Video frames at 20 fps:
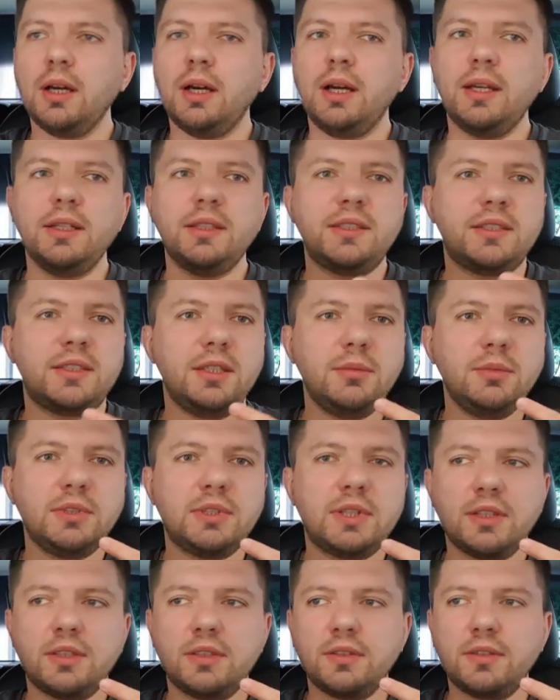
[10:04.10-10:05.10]
It seems
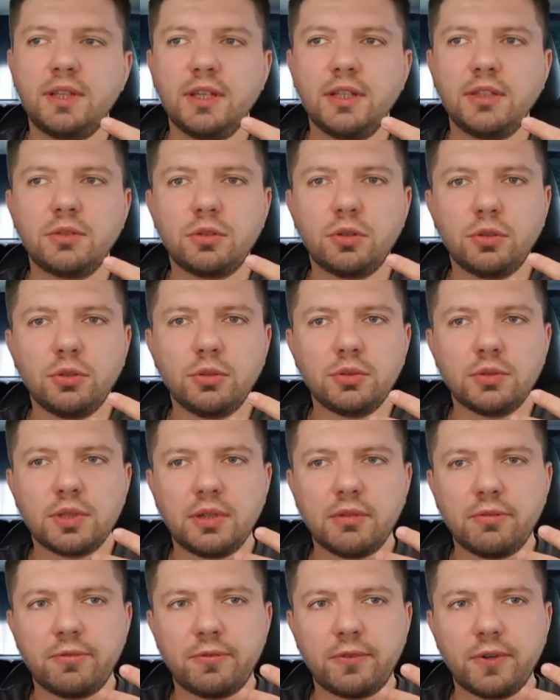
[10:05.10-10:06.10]
that they don't
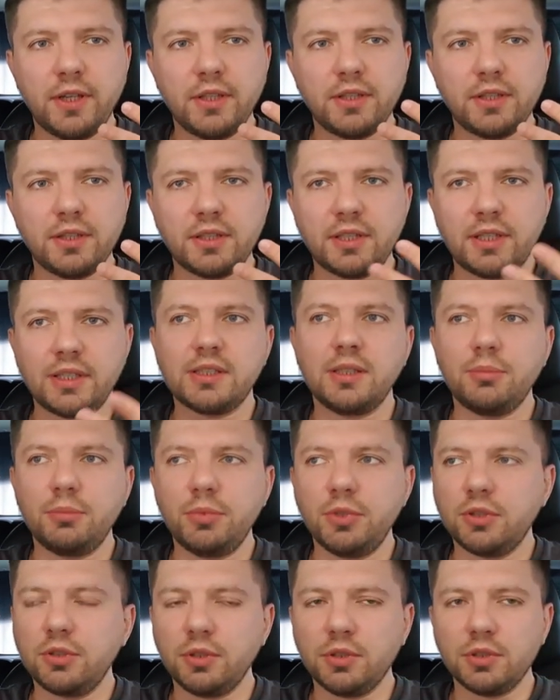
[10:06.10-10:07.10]
afraid the Tesla
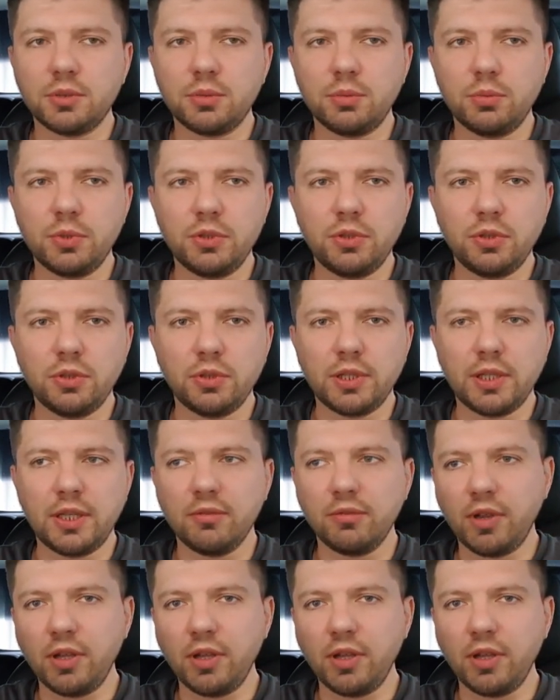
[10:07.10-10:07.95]
because we don't have